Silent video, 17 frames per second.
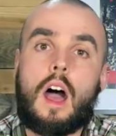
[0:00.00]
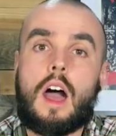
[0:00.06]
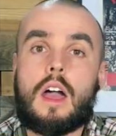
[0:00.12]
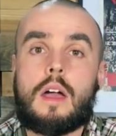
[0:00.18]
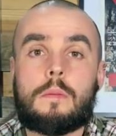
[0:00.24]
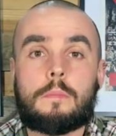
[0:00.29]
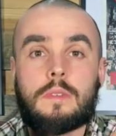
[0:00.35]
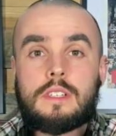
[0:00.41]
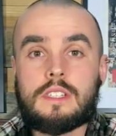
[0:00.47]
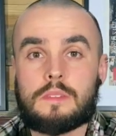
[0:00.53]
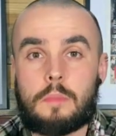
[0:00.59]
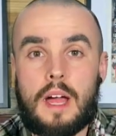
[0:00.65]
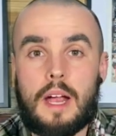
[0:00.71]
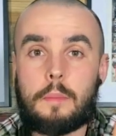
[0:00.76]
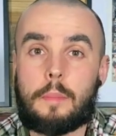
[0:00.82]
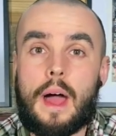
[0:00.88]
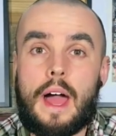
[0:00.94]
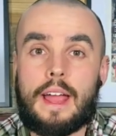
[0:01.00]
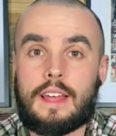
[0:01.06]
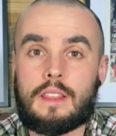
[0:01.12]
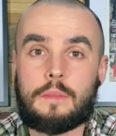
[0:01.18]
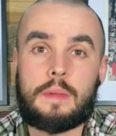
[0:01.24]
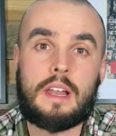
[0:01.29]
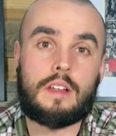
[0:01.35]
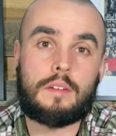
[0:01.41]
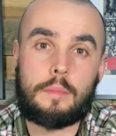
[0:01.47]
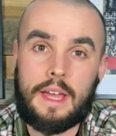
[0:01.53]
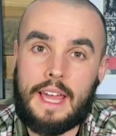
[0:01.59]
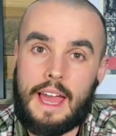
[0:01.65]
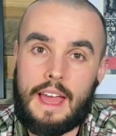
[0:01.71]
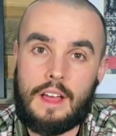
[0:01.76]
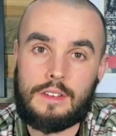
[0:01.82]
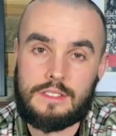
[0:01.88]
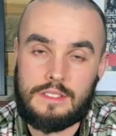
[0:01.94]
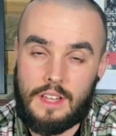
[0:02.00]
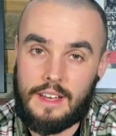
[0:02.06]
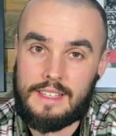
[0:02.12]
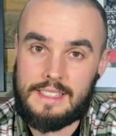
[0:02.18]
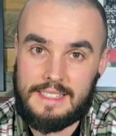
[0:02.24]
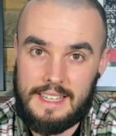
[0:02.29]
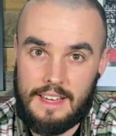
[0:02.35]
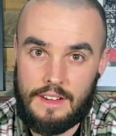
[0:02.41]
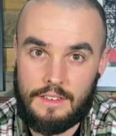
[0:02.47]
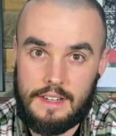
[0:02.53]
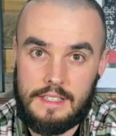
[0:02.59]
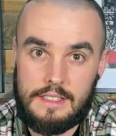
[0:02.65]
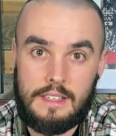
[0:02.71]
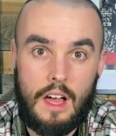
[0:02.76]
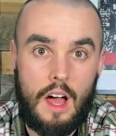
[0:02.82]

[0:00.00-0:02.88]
I am smack bang in the middle of my Chaos Knight series.